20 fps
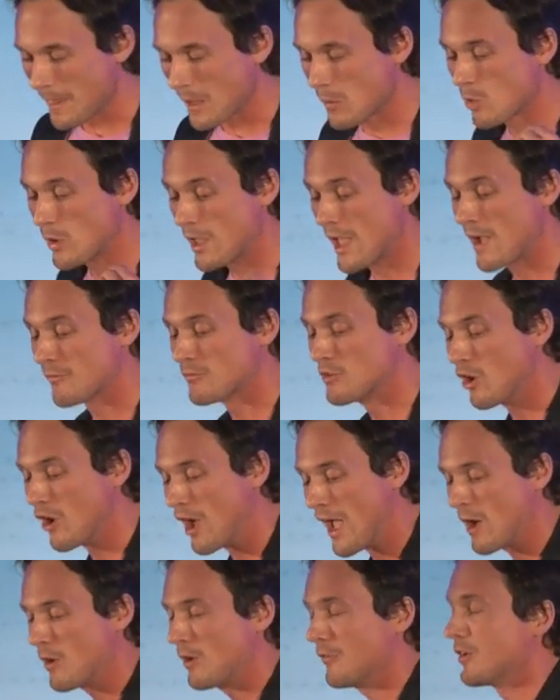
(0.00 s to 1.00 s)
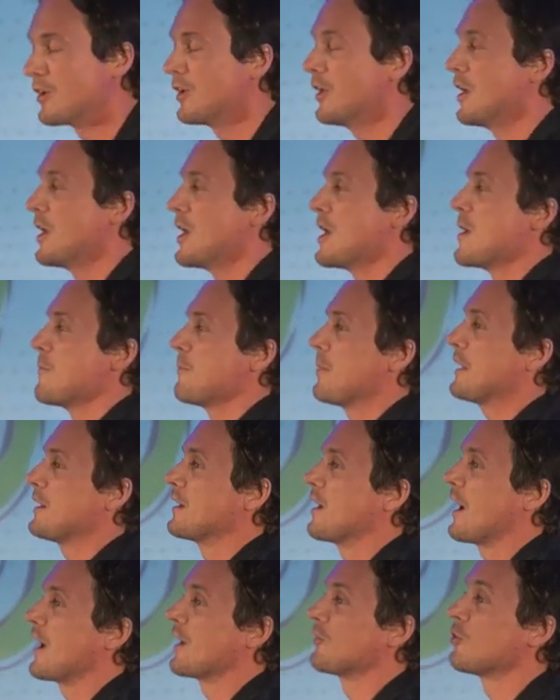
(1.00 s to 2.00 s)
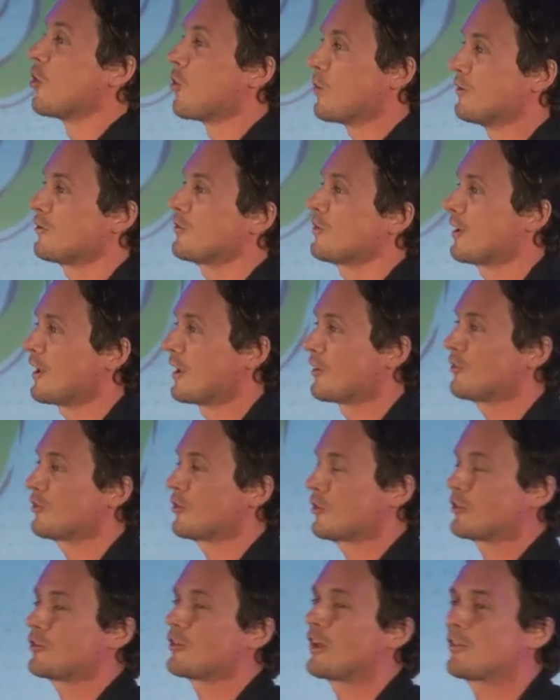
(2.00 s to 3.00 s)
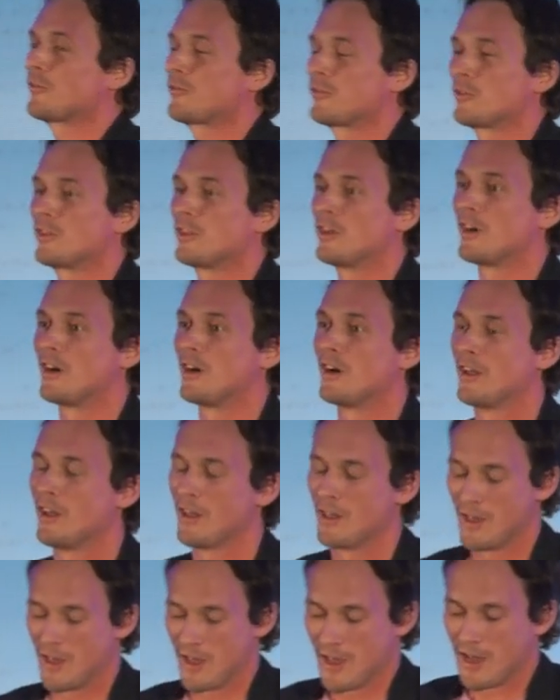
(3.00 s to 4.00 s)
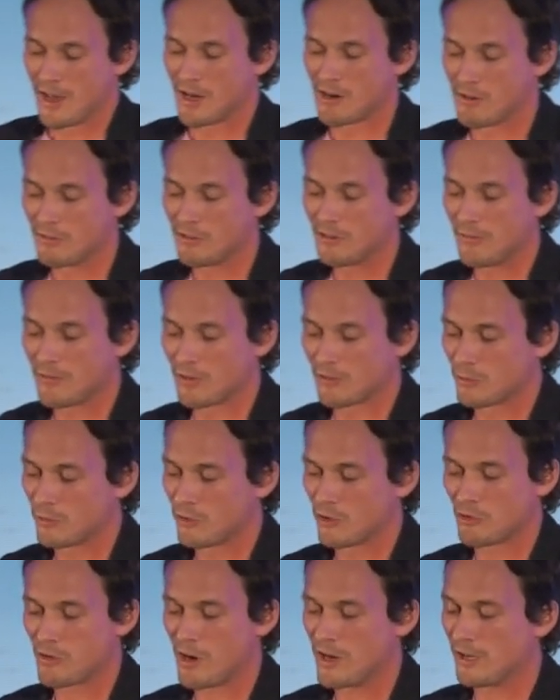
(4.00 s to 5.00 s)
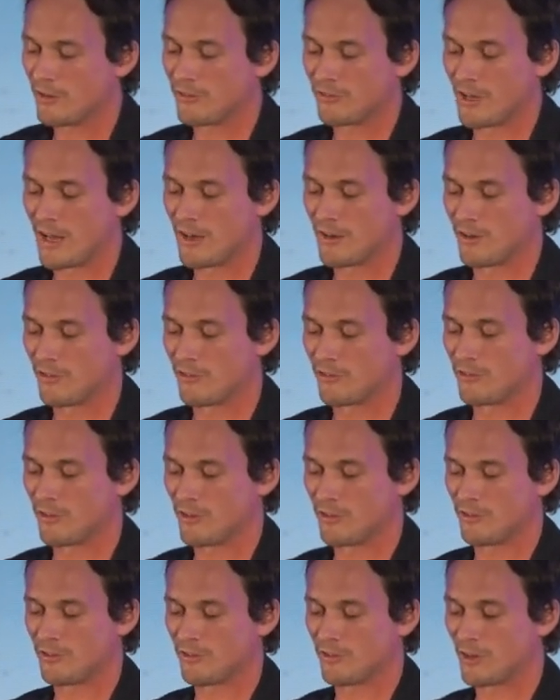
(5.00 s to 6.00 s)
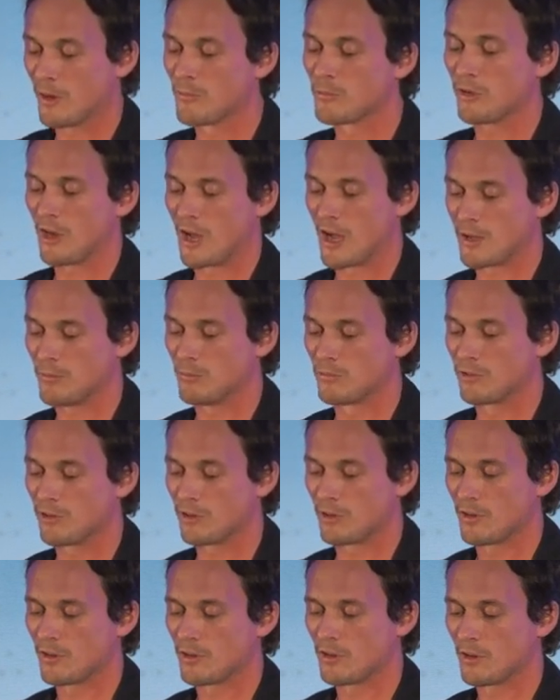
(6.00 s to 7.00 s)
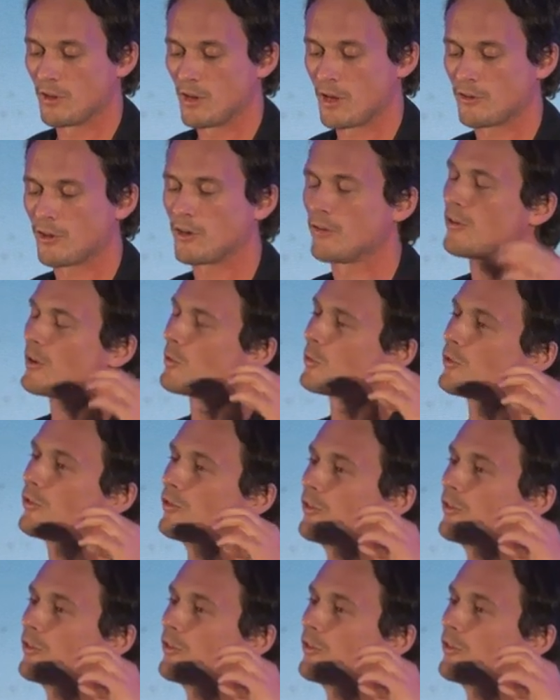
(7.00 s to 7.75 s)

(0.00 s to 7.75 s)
We have not, however, been, as always, as successful in our endeavours with the trading standards. There's sometimes, I don't know if anyone's